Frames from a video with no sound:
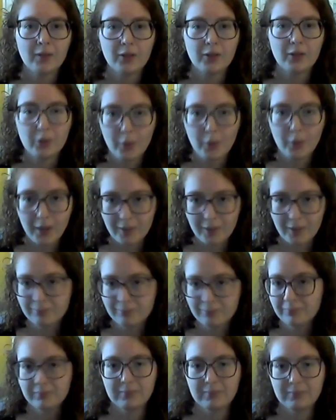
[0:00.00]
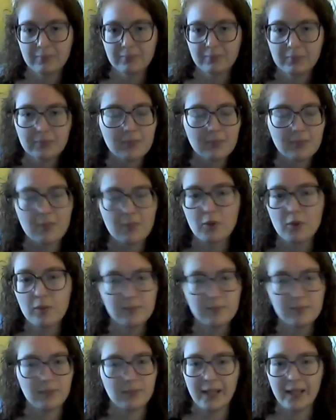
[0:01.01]
you are
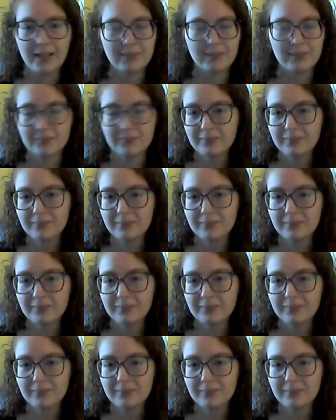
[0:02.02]
like,